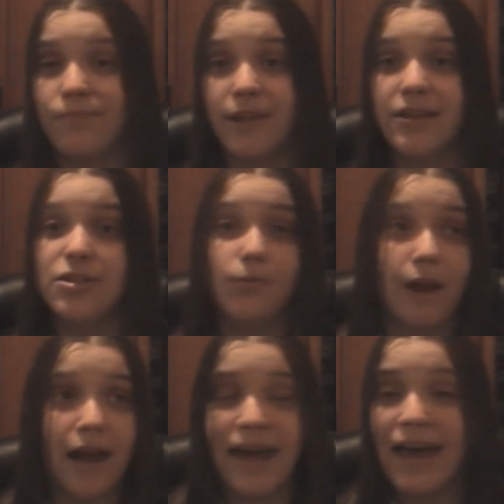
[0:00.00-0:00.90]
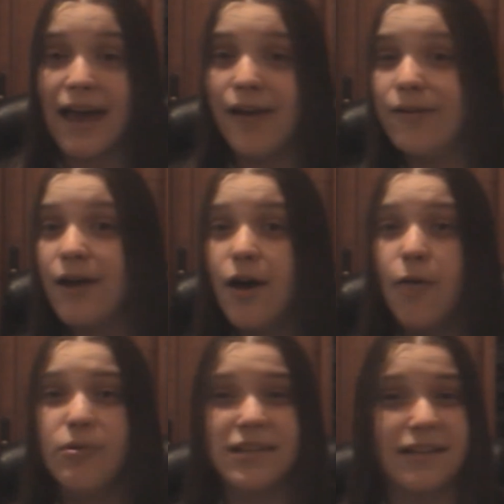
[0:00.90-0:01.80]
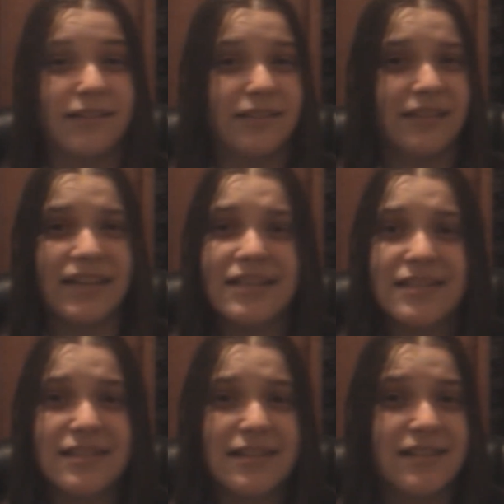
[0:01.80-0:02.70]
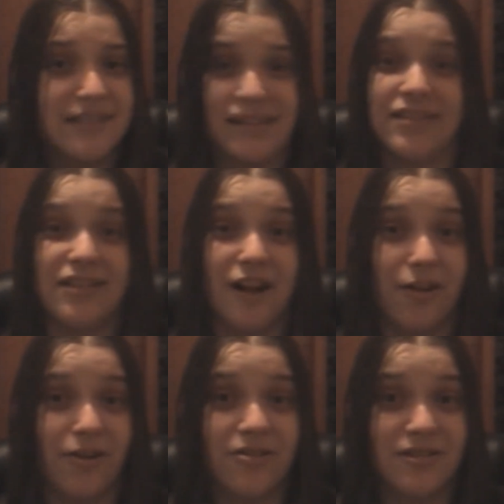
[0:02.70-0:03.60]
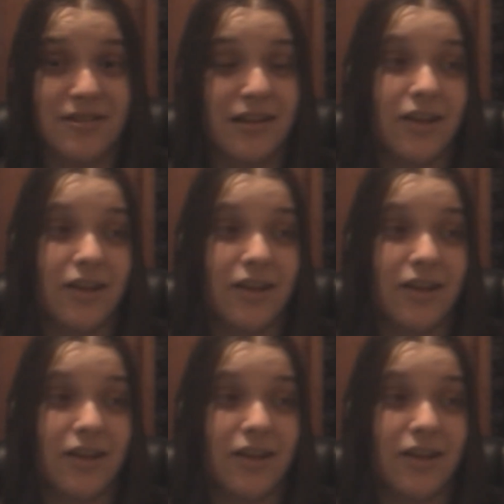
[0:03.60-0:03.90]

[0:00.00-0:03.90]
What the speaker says: at least the one I had, was at least $60.